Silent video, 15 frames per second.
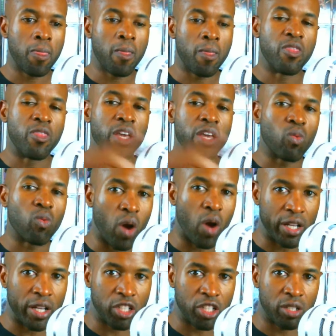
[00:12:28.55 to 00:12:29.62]
then
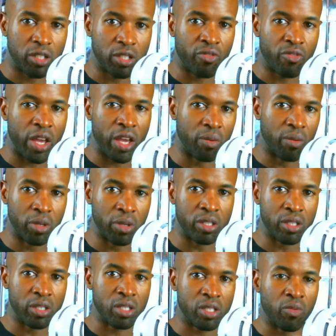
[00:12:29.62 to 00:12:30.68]
watch Phantom
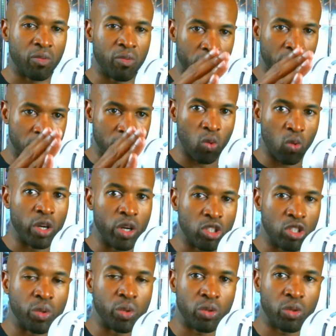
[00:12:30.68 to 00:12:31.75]
Menace, Episode 1,
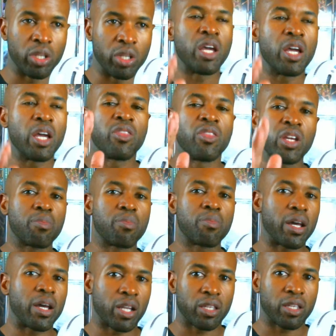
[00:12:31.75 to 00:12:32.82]
2, and 3. Think
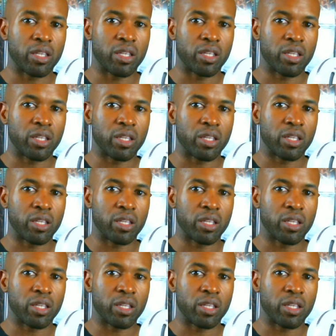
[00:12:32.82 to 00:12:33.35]
about it like this.